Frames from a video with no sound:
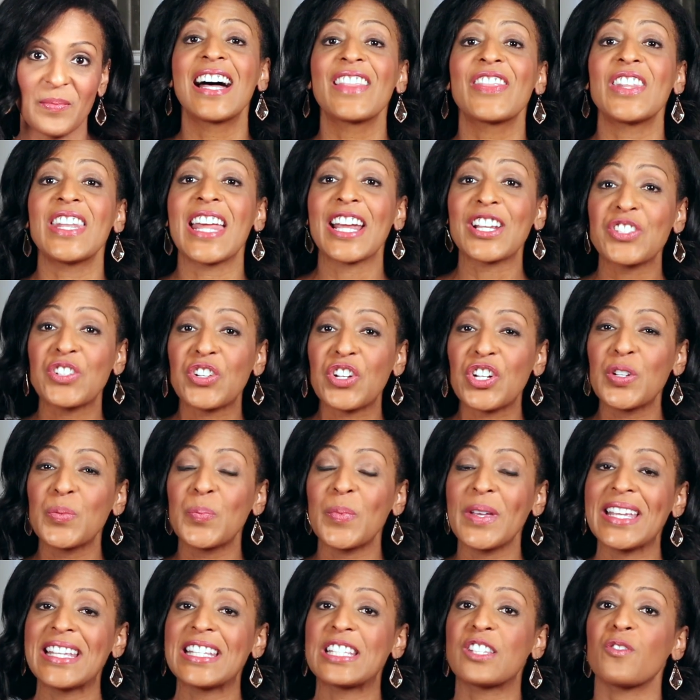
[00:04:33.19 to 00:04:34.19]
The next
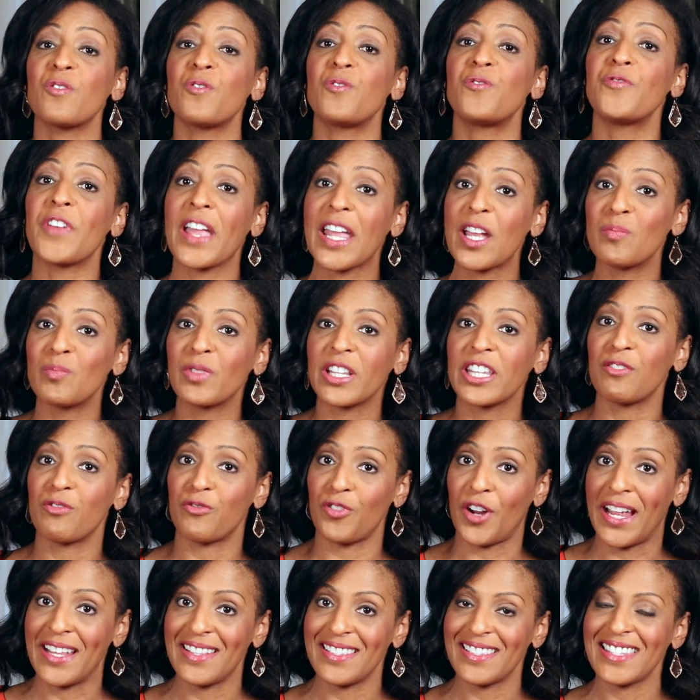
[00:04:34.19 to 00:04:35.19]
group is family
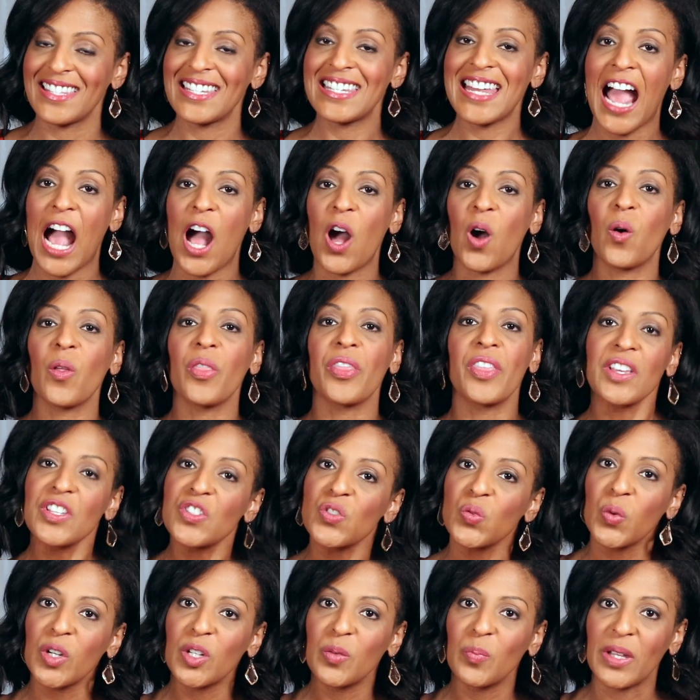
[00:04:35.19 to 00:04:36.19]
friends. Now,
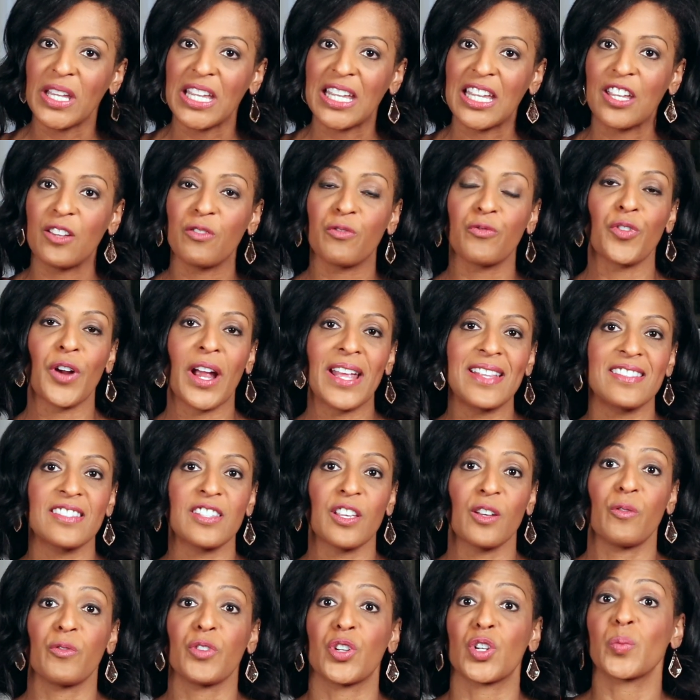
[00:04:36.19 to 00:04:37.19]
this would be friends
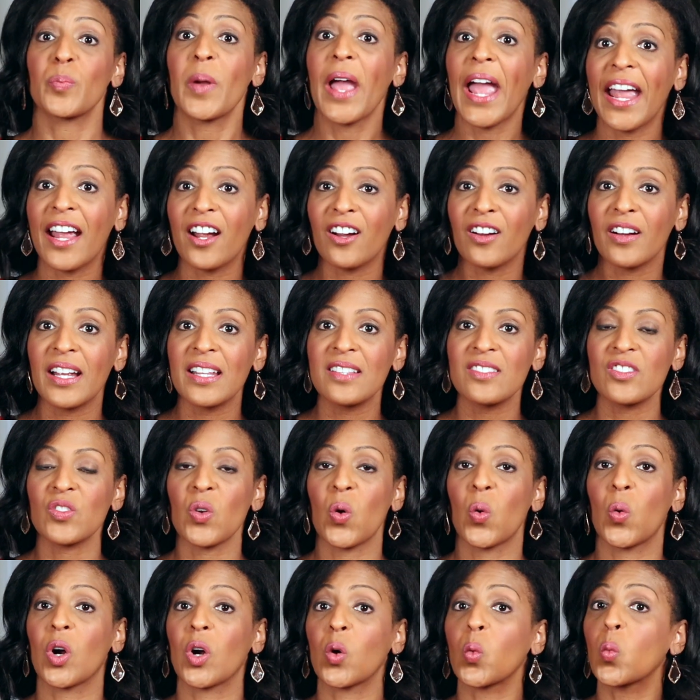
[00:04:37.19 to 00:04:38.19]
of your parents
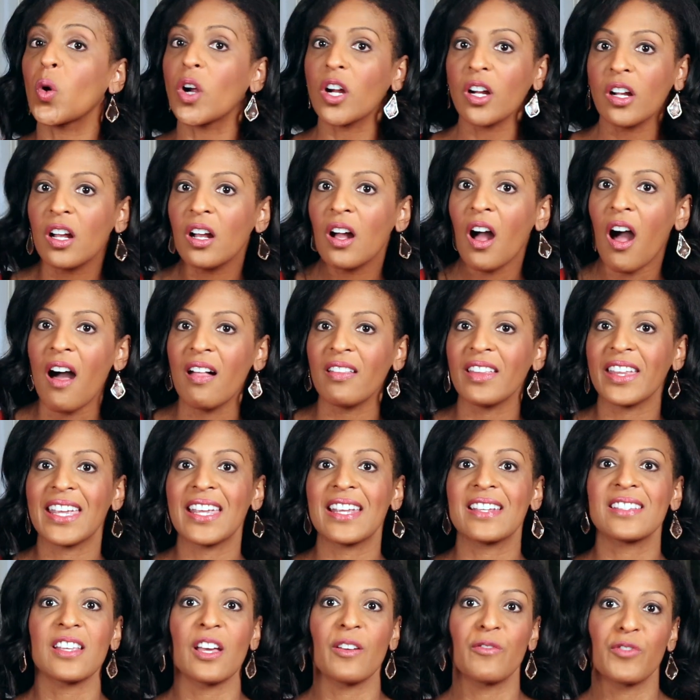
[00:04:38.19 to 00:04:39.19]
or work
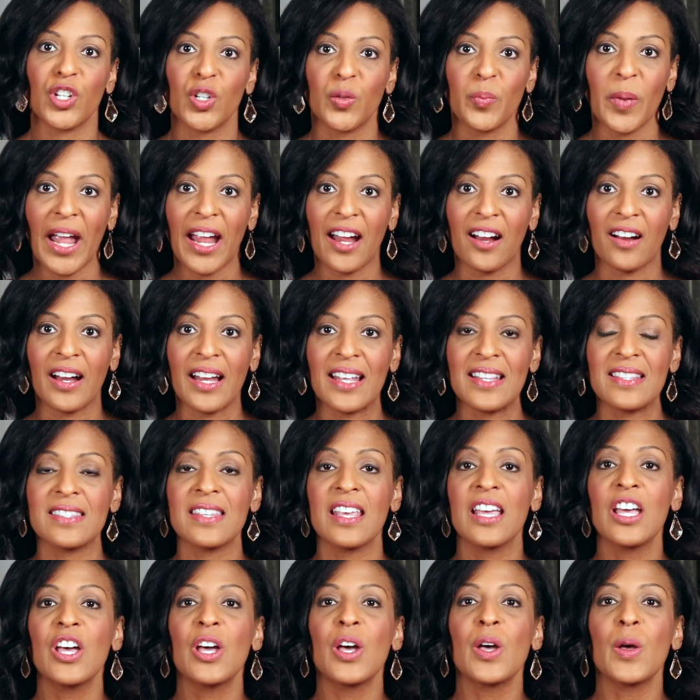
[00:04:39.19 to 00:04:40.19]
colleagues of your parents,
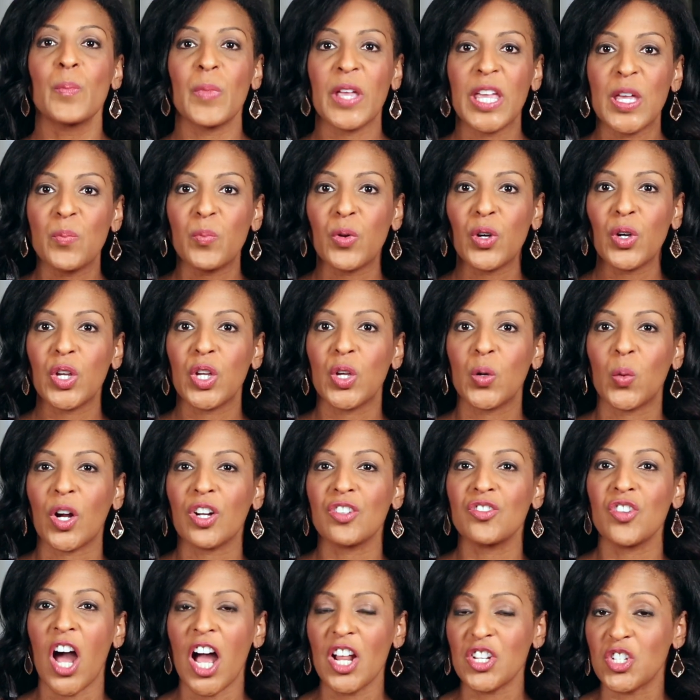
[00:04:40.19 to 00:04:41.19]
people who
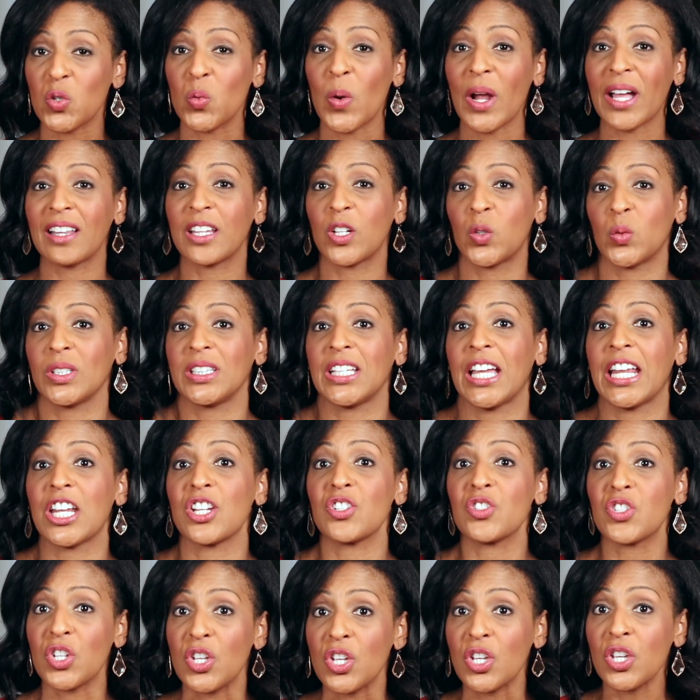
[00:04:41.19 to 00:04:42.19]
are not directly
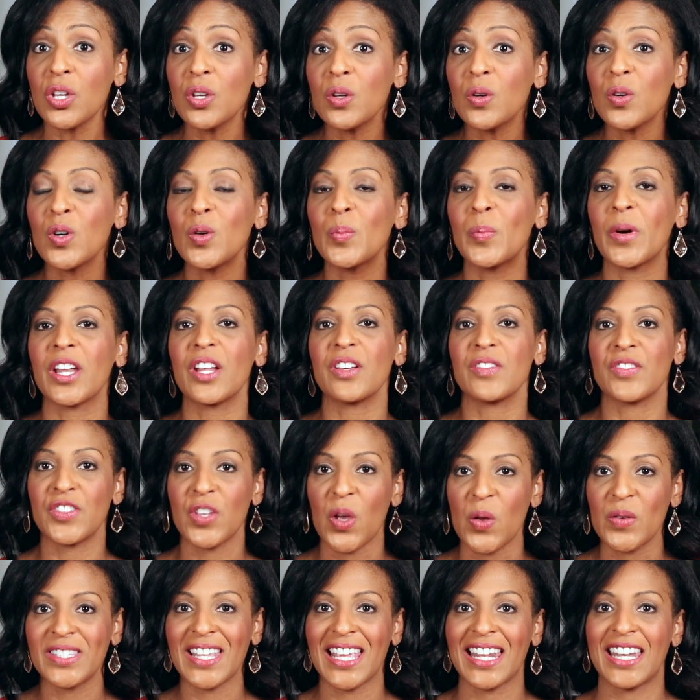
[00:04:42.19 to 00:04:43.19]
related to you, but
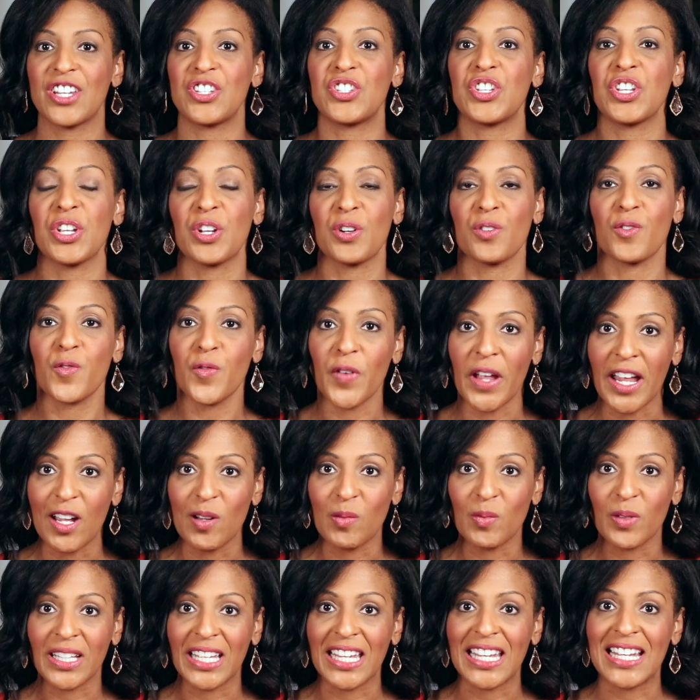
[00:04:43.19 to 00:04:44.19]
associated to your
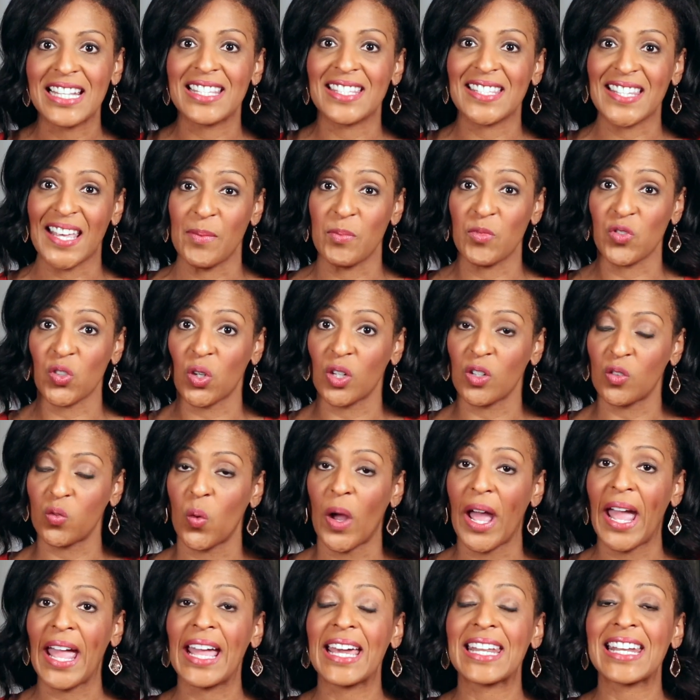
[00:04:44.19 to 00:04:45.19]
family in some sort of
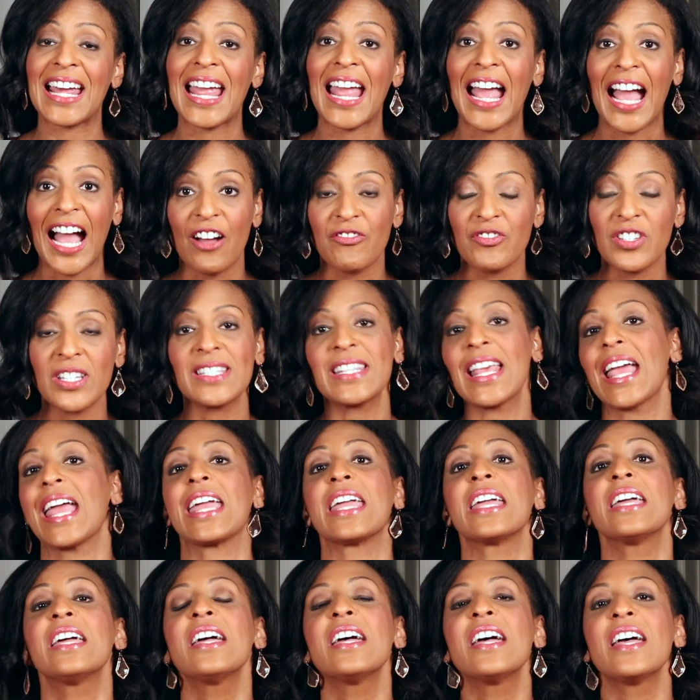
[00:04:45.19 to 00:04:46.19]
way. And I have to
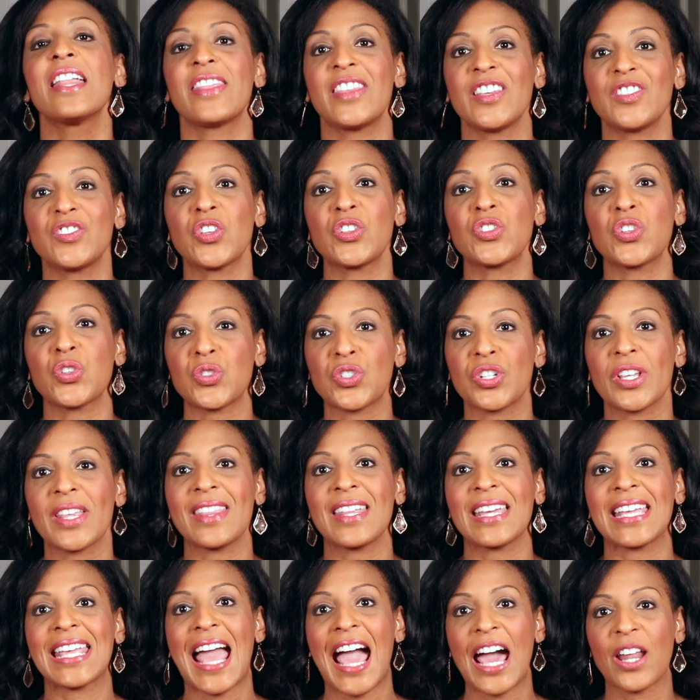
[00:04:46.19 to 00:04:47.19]
say, this is usually
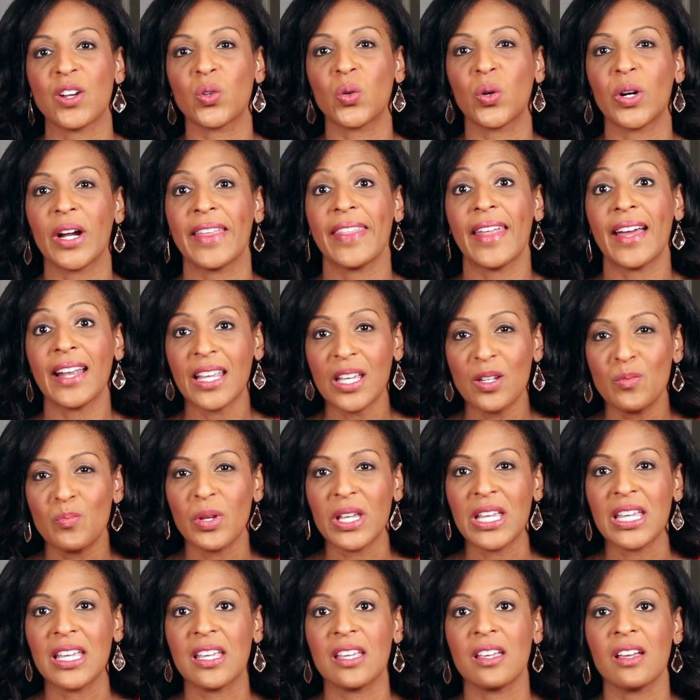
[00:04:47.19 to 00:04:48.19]
the category that can
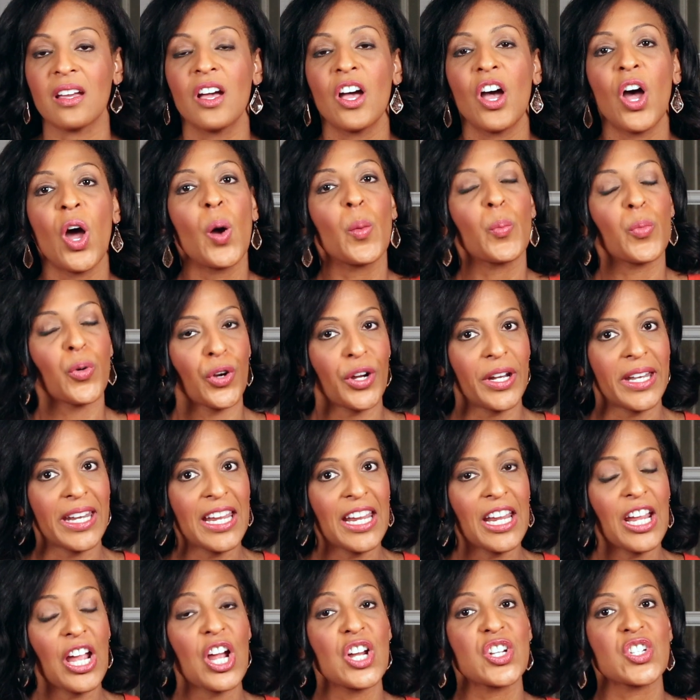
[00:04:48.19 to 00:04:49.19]
be
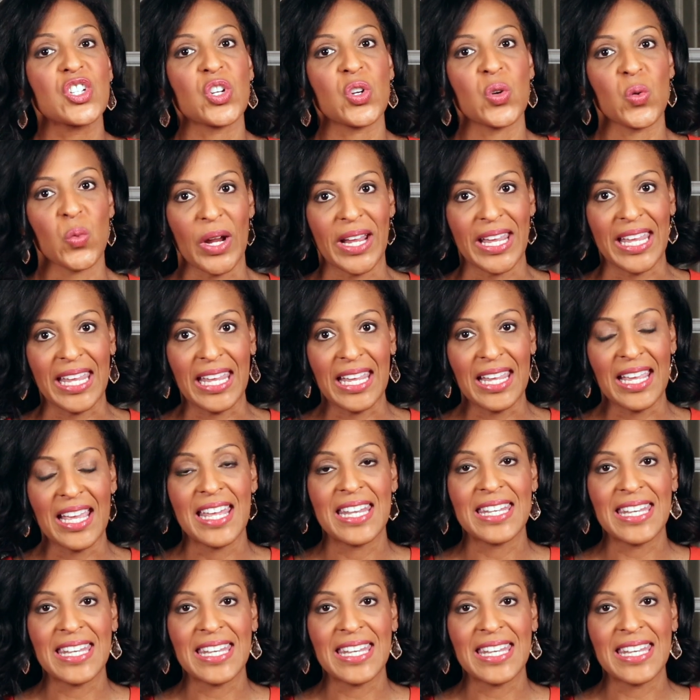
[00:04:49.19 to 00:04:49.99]
pretty tricky.